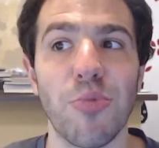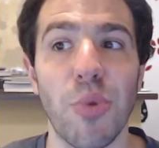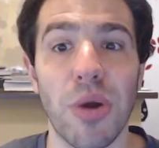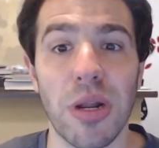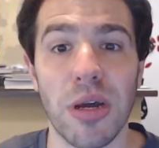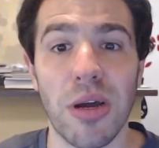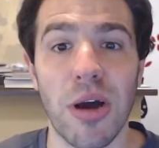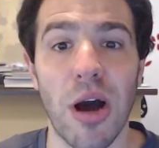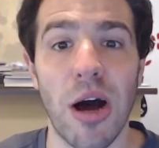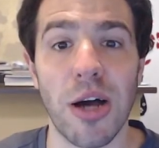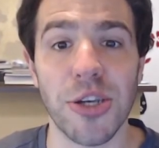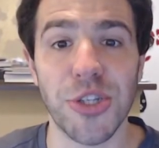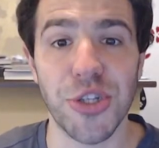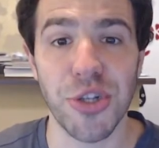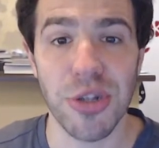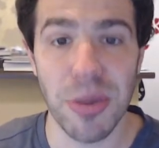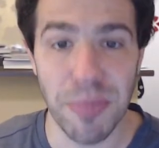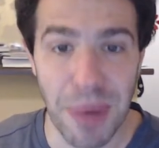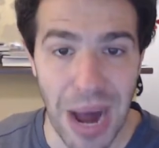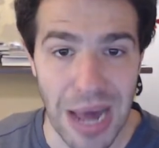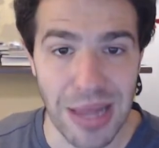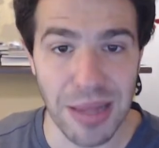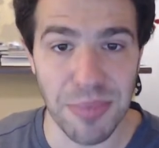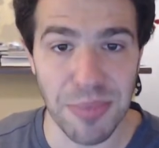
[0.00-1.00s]
cost you to
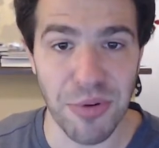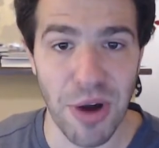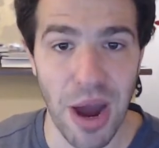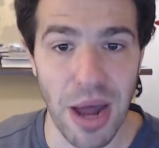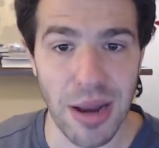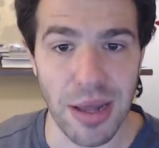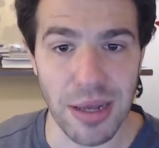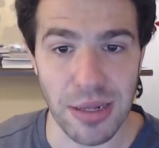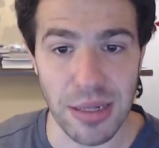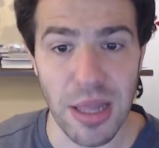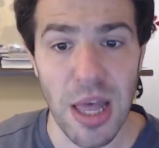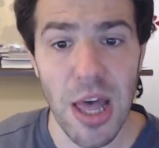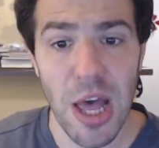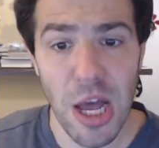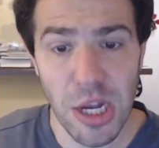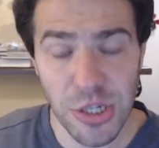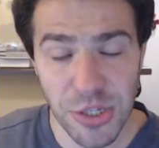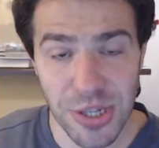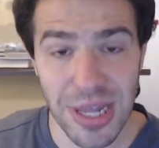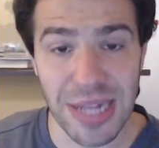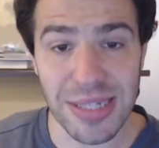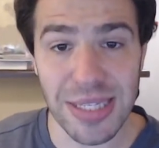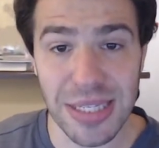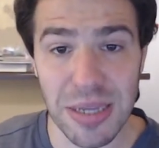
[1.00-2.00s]
buy the product.
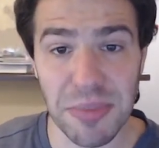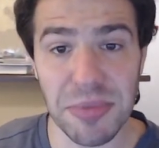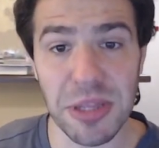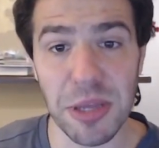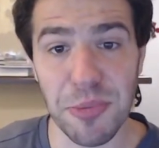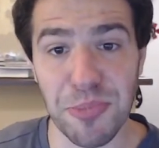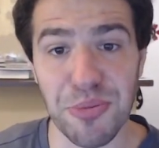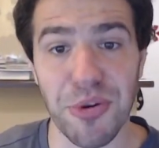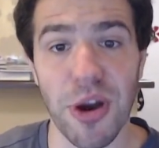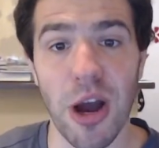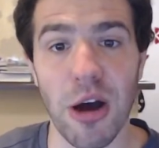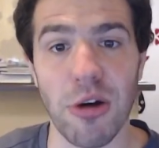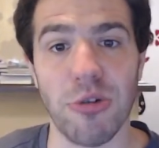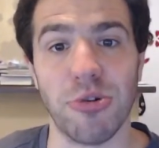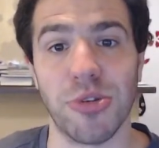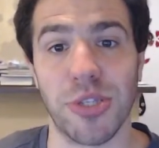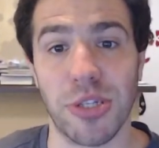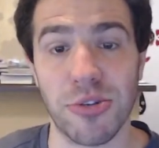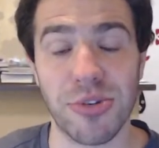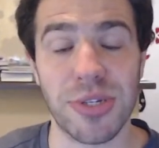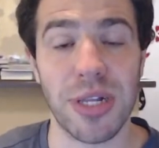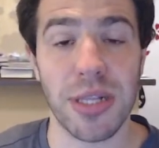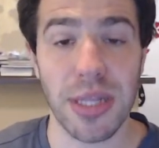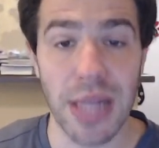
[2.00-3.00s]
So that's some of the pros.
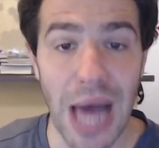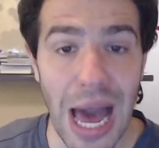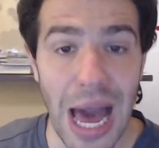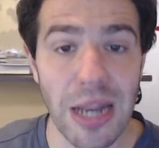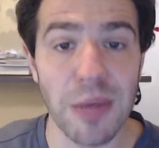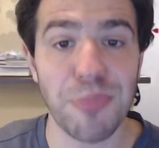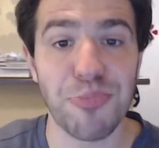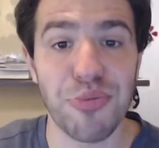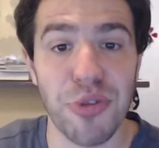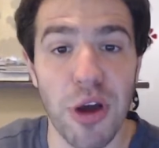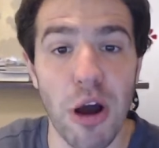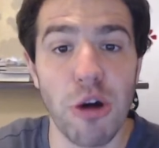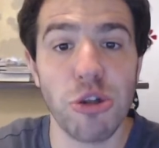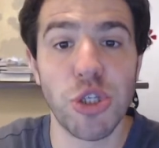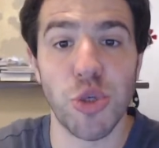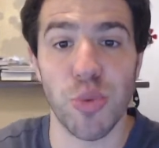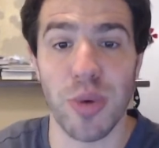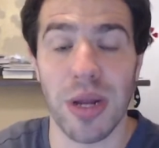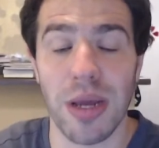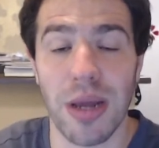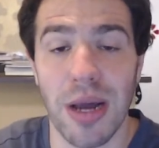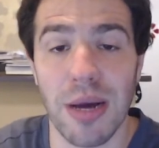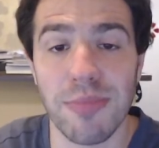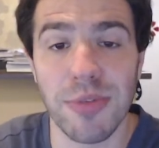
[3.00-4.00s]
There's a lot of pros
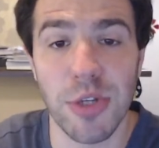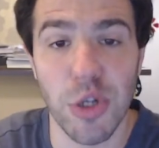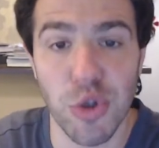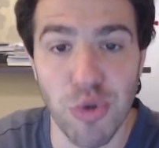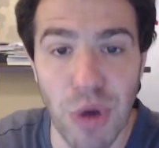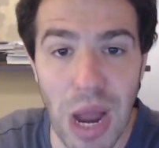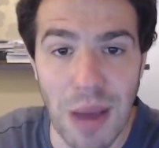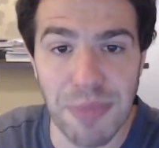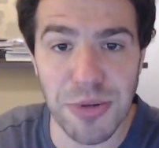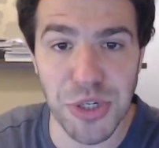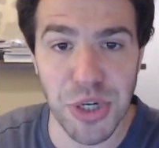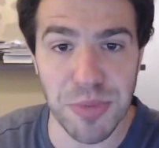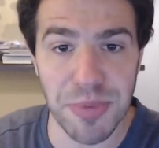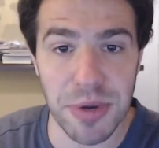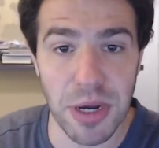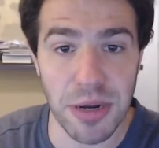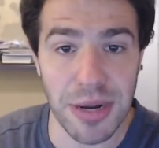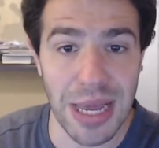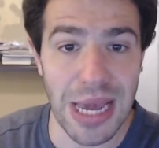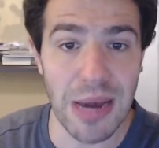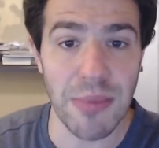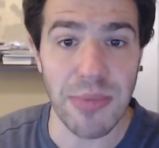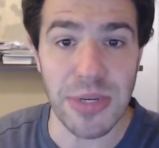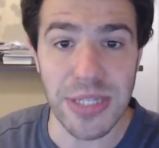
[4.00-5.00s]
when it comes to drop shipping on
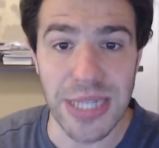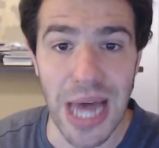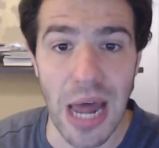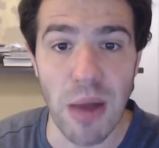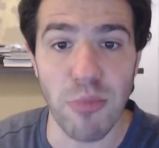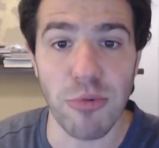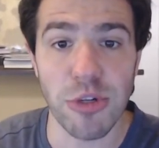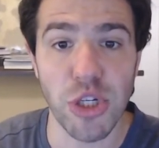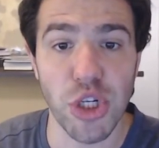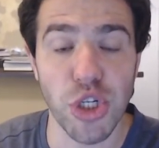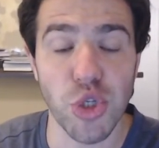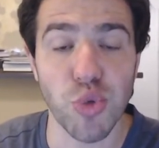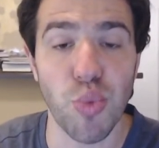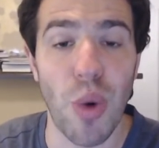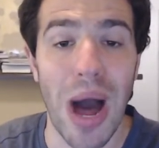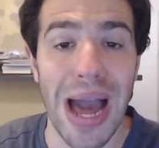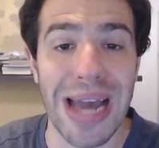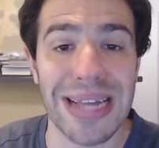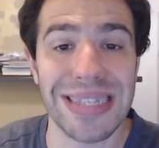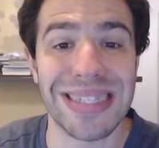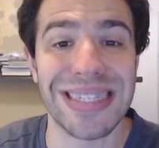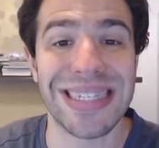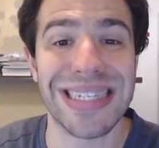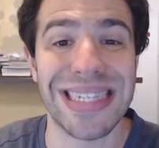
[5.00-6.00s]
Amazon, which is why
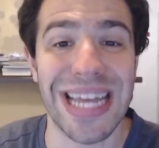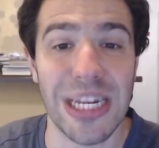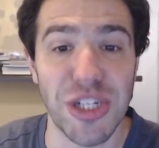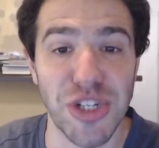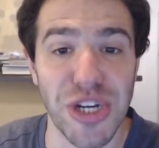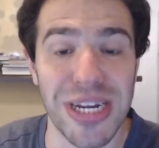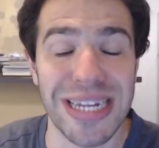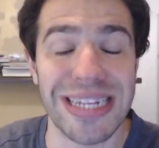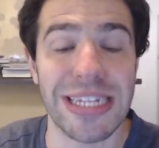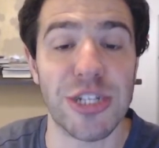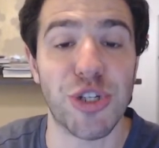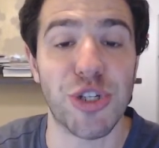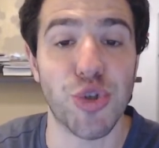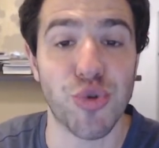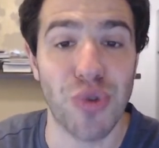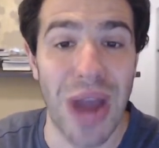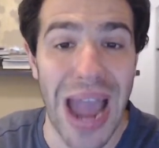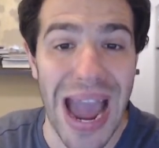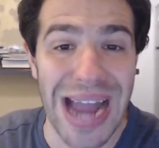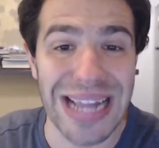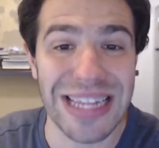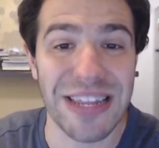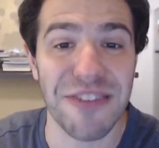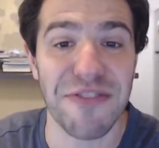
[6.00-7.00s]
it's such an
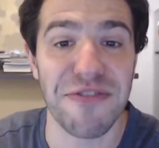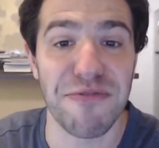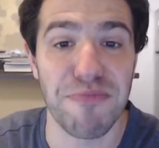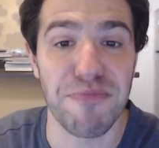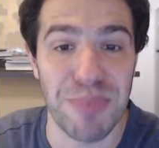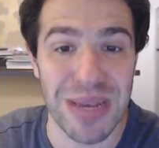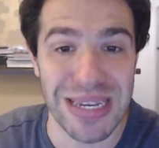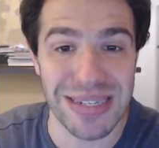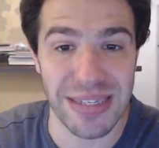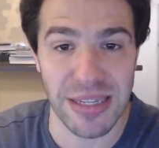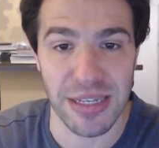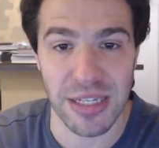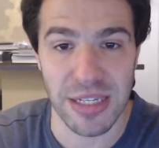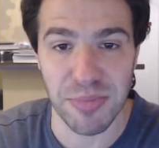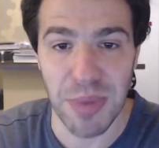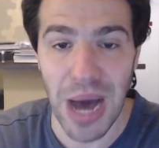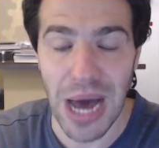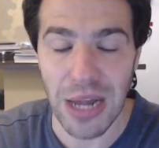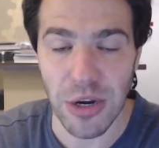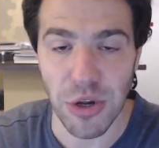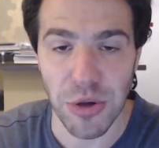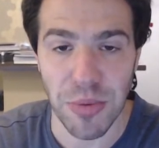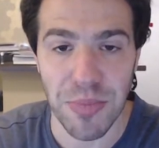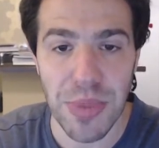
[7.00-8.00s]
attractive business
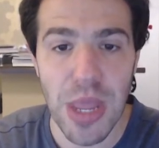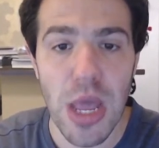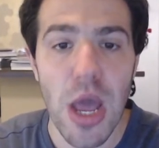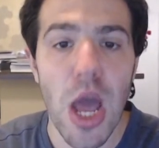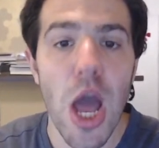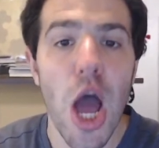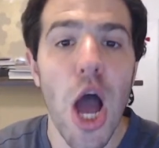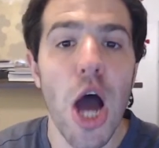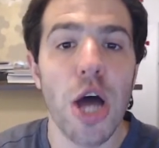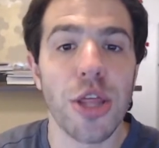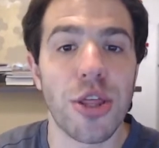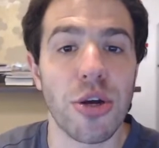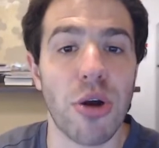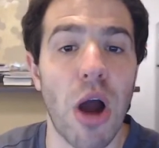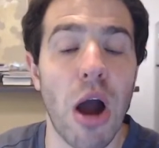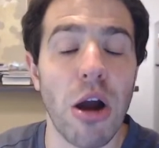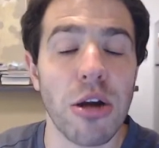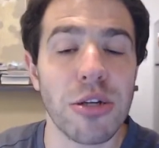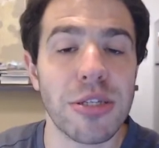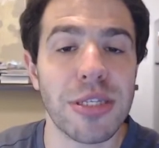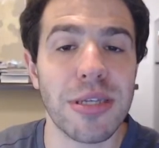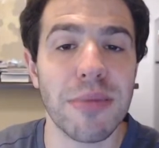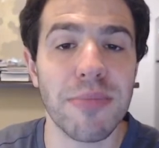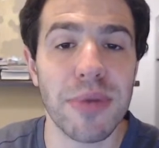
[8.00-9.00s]
model. There are
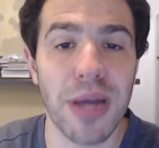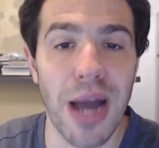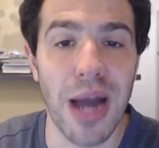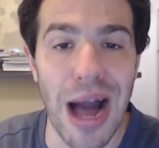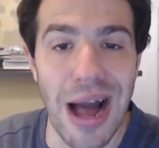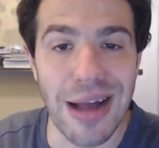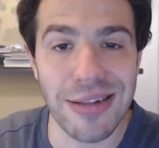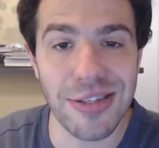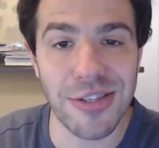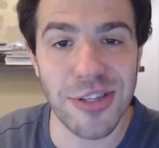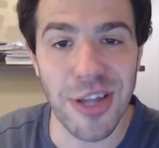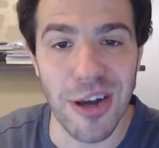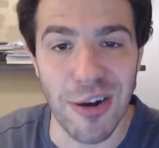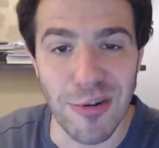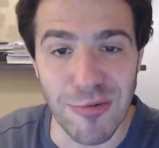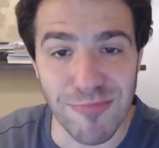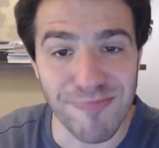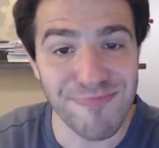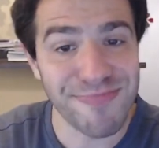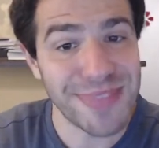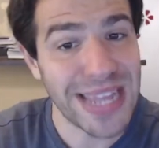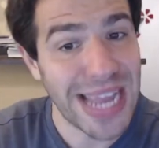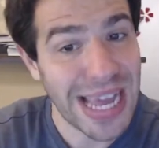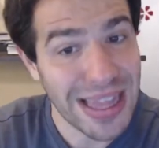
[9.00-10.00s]
some cons though.
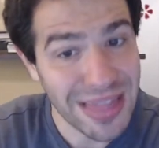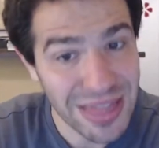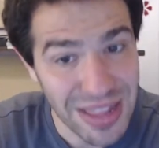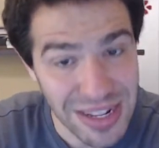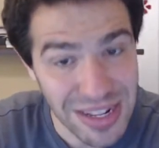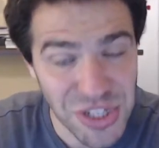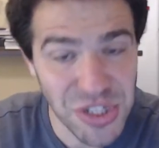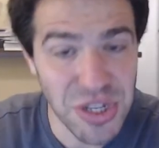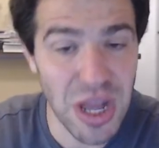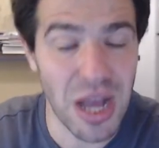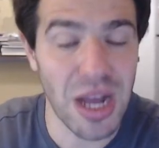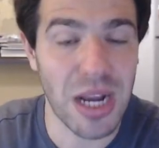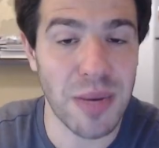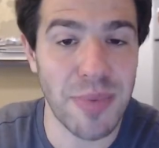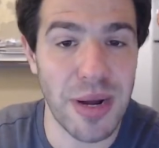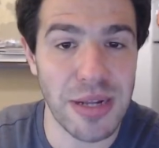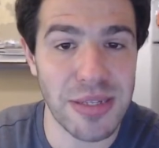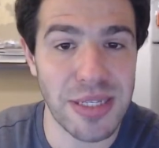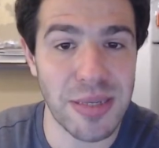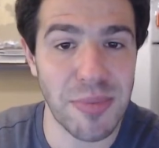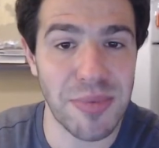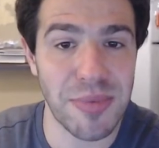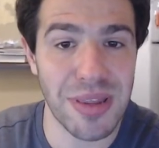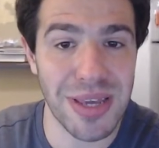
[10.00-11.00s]
Let's talk about
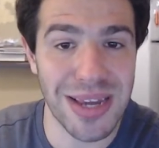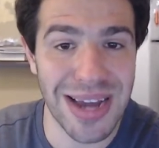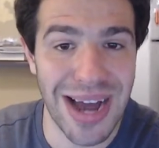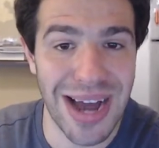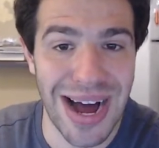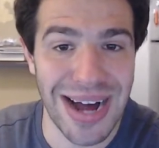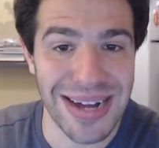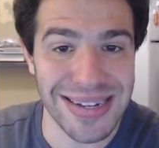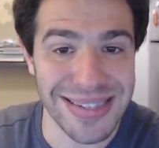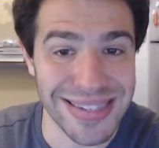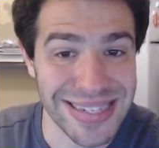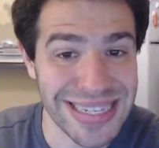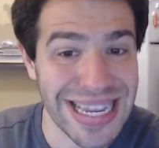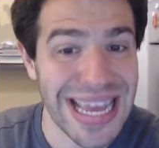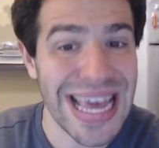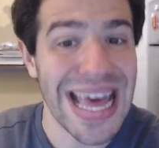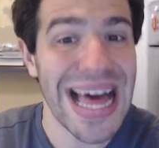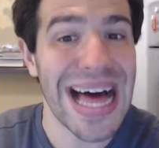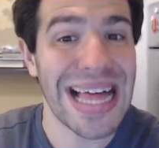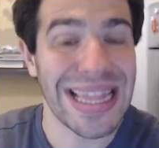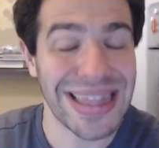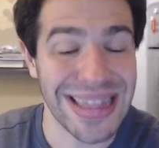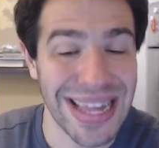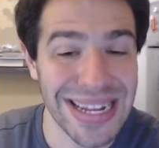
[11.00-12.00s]
some of the cons.
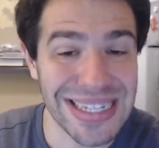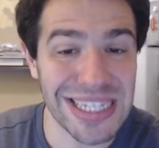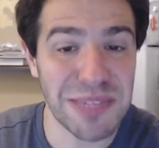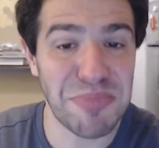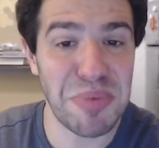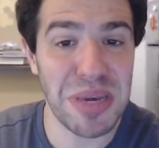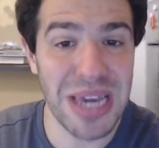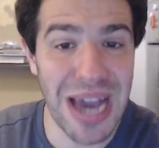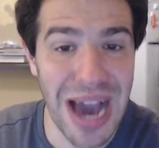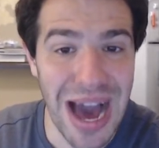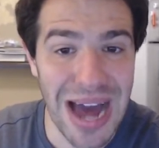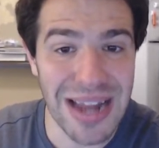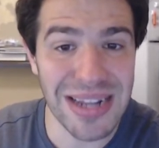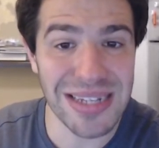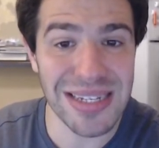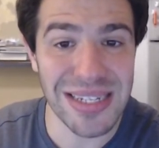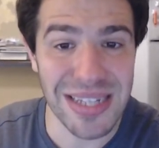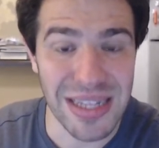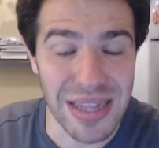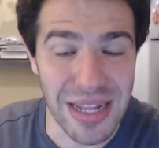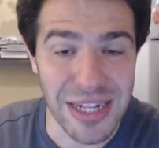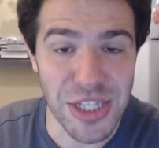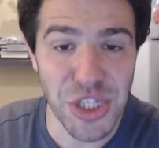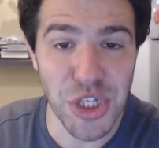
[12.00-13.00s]
Let's be honest
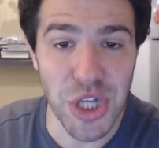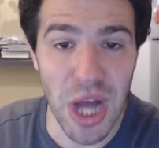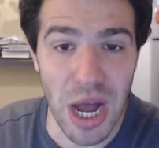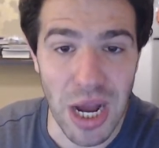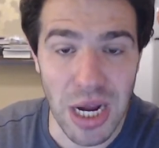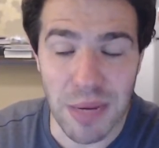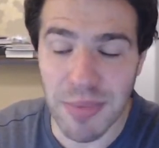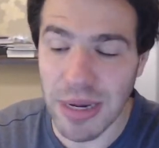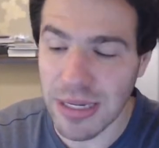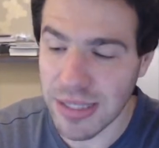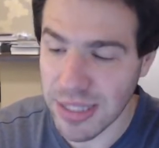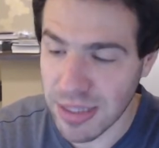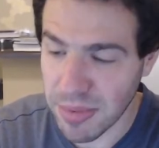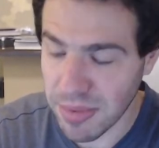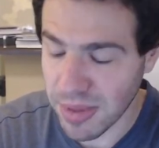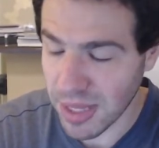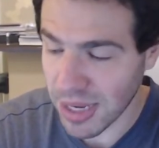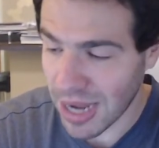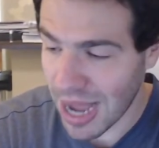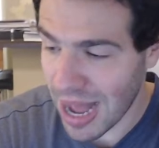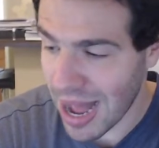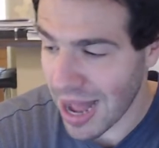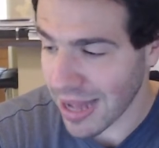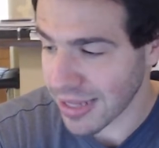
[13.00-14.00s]
and let's talk about some of the
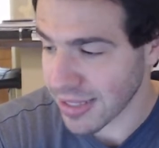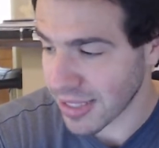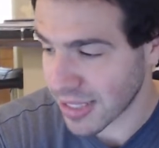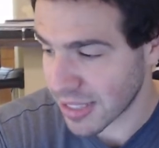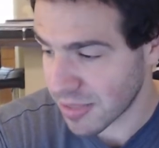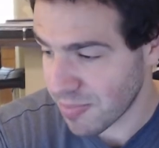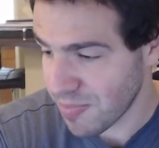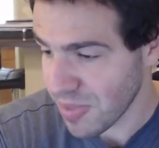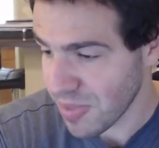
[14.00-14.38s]
cons.